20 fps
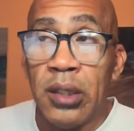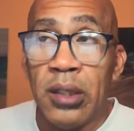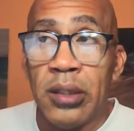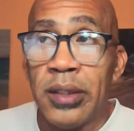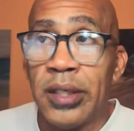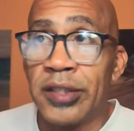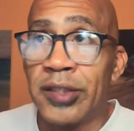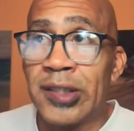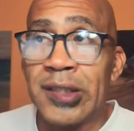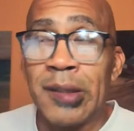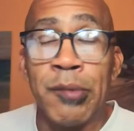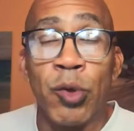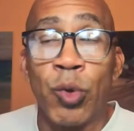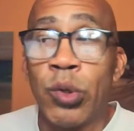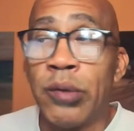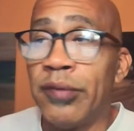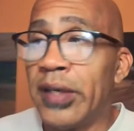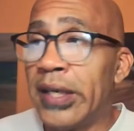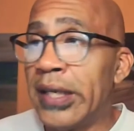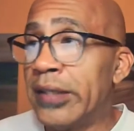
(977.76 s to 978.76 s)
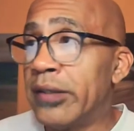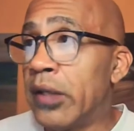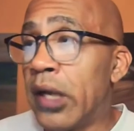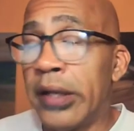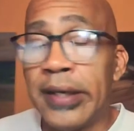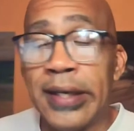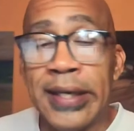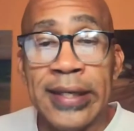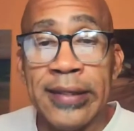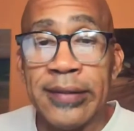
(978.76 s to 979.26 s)
there's some equivalent on
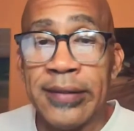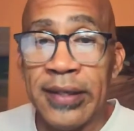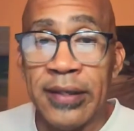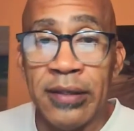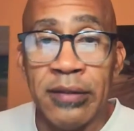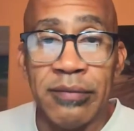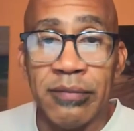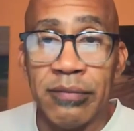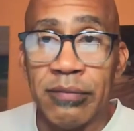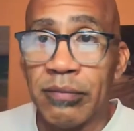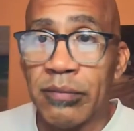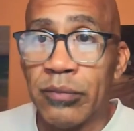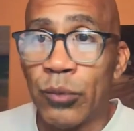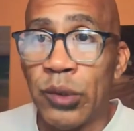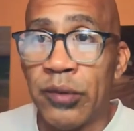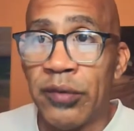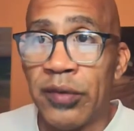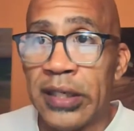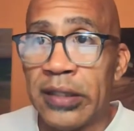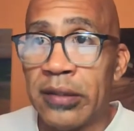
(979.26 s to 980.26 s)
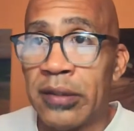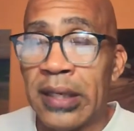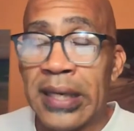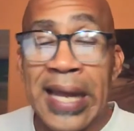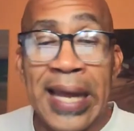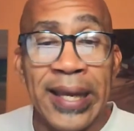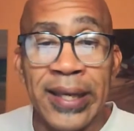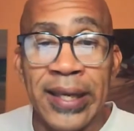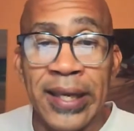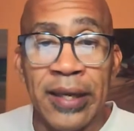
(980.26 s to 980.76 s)
LinkedIn, equivalent to
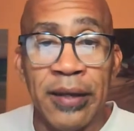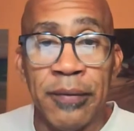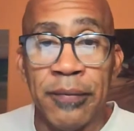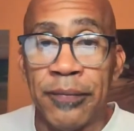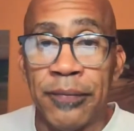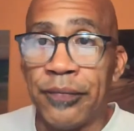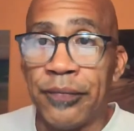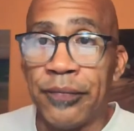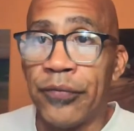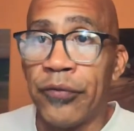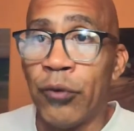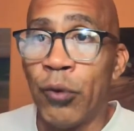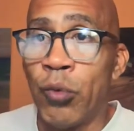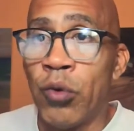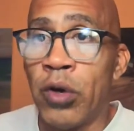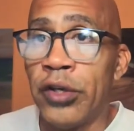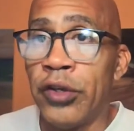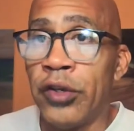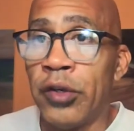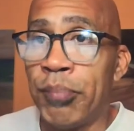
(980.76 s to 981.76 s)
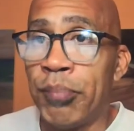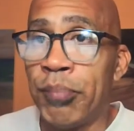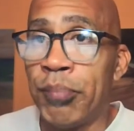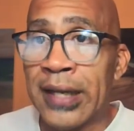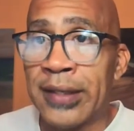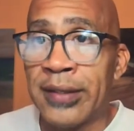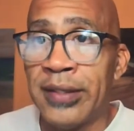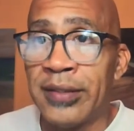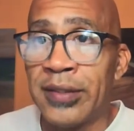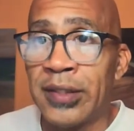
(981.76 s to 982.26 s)
liking. So we want you to
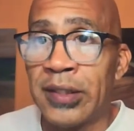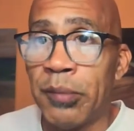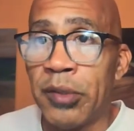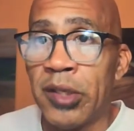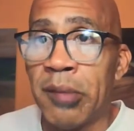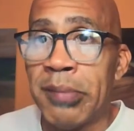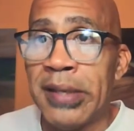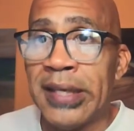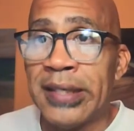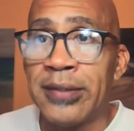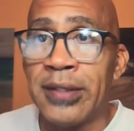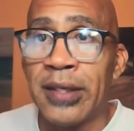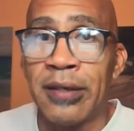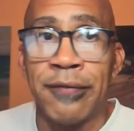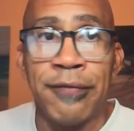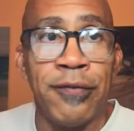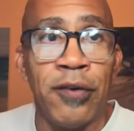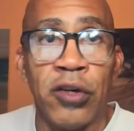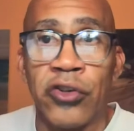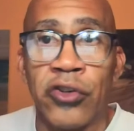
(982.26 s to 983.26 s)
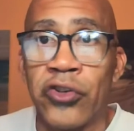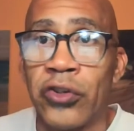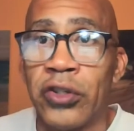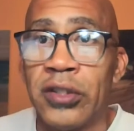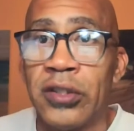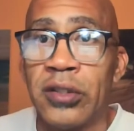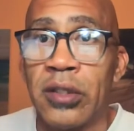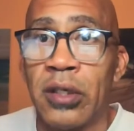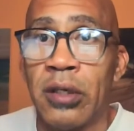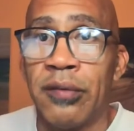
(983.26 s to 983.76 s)
practice some of the basic
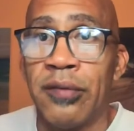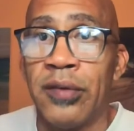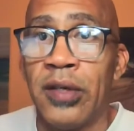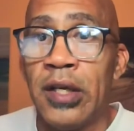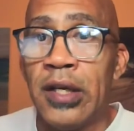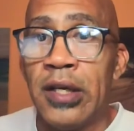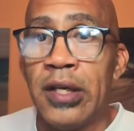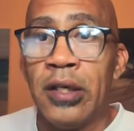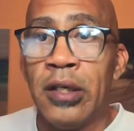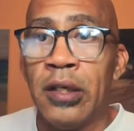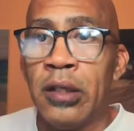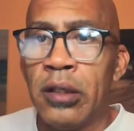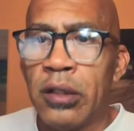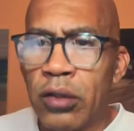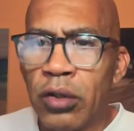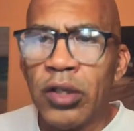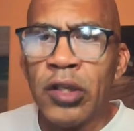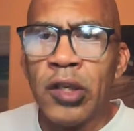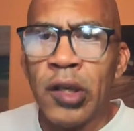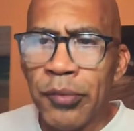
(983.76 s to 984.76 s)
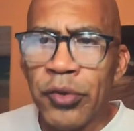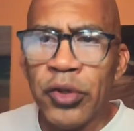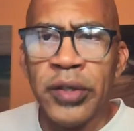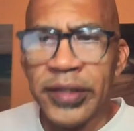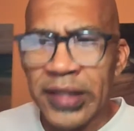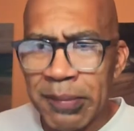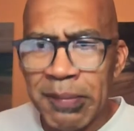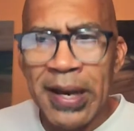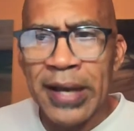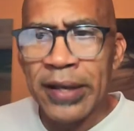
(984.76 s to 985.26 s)
functions of good
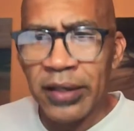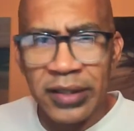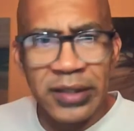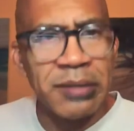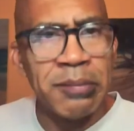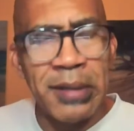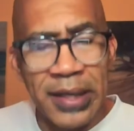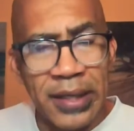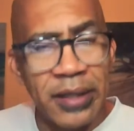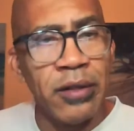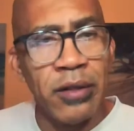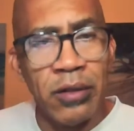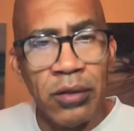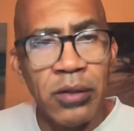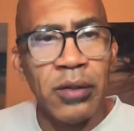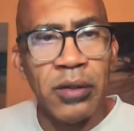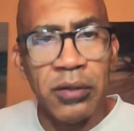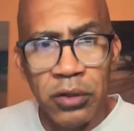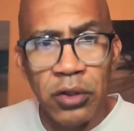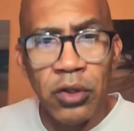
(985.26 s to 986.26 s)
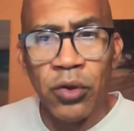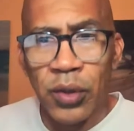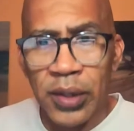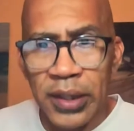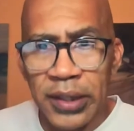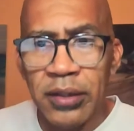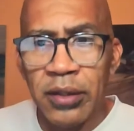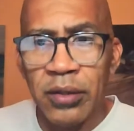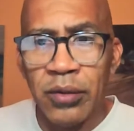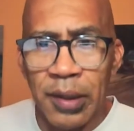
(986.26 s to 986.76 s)
community manners, man. You know, when you go
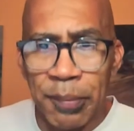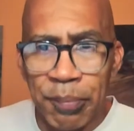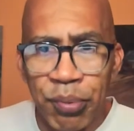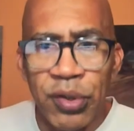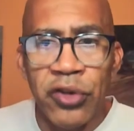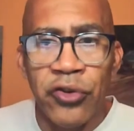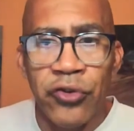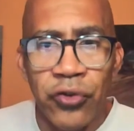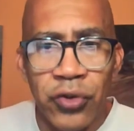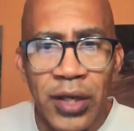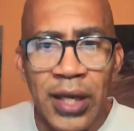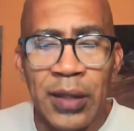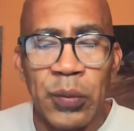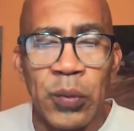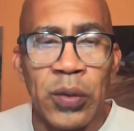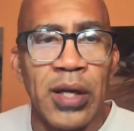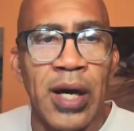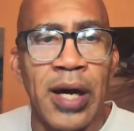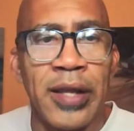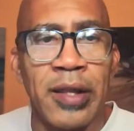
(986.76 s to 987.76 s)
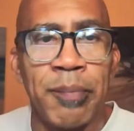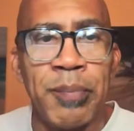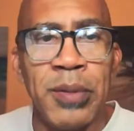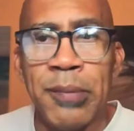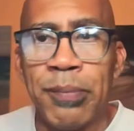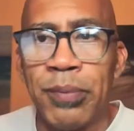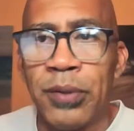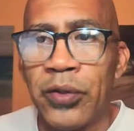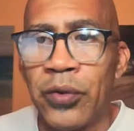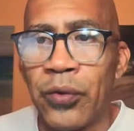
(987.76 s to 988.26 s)
on, you appreciate what other
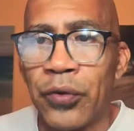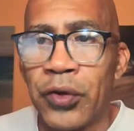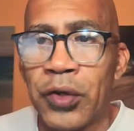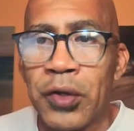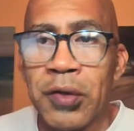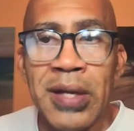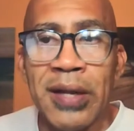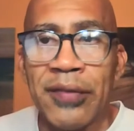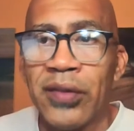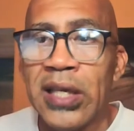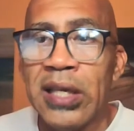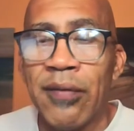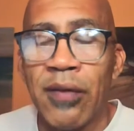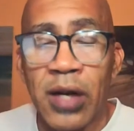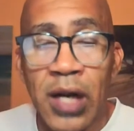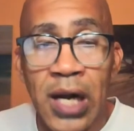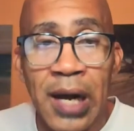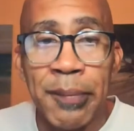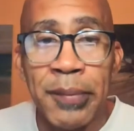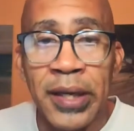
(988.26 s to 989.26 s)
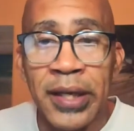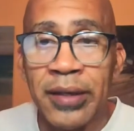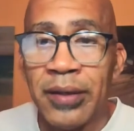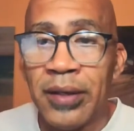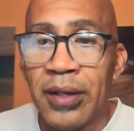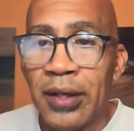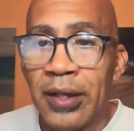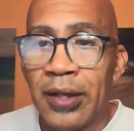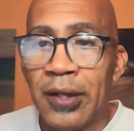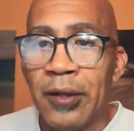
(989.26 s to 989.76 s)
people do. You don't have to leave a comment.
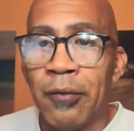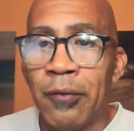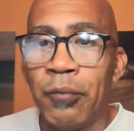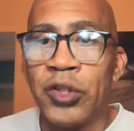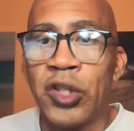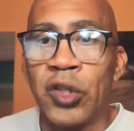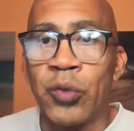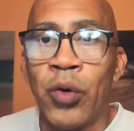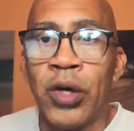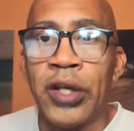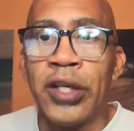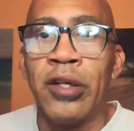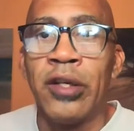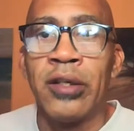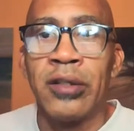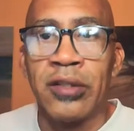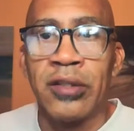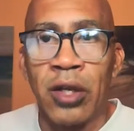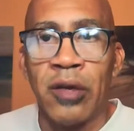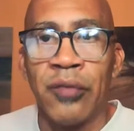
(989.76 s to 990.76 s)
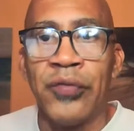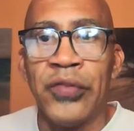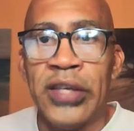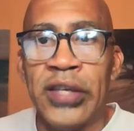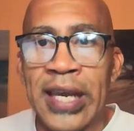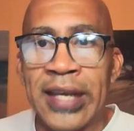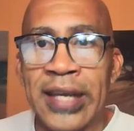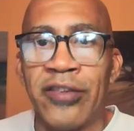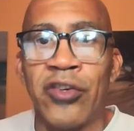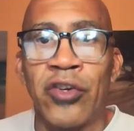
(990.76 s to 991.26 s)
We just want you to sort of
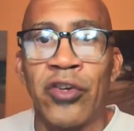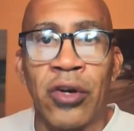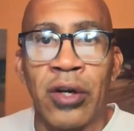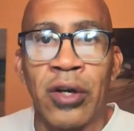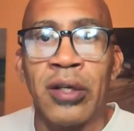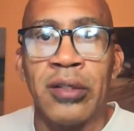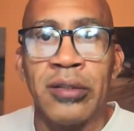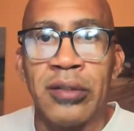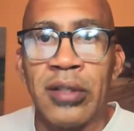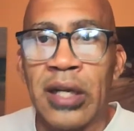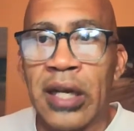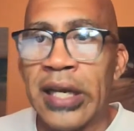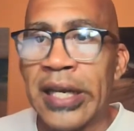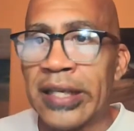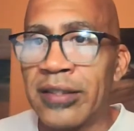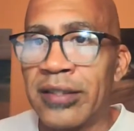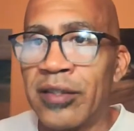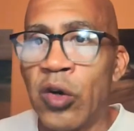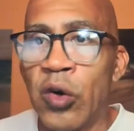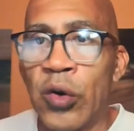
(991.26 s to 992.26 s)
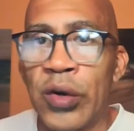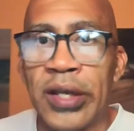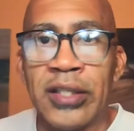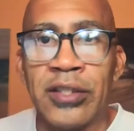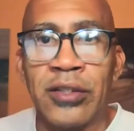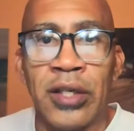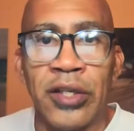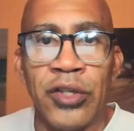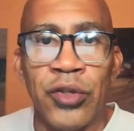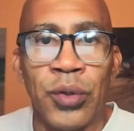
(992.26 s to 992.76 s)
get your clicks going
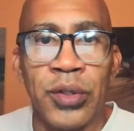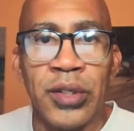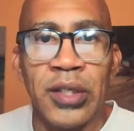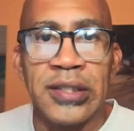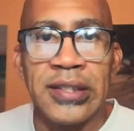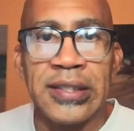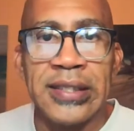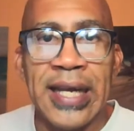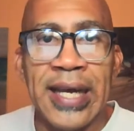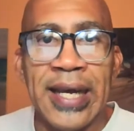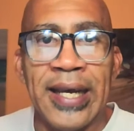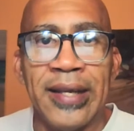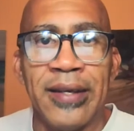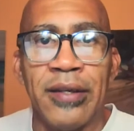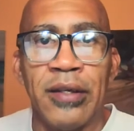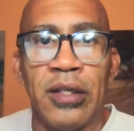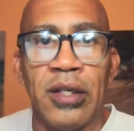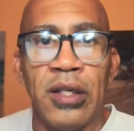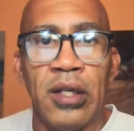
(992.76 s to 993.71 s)
so that you understand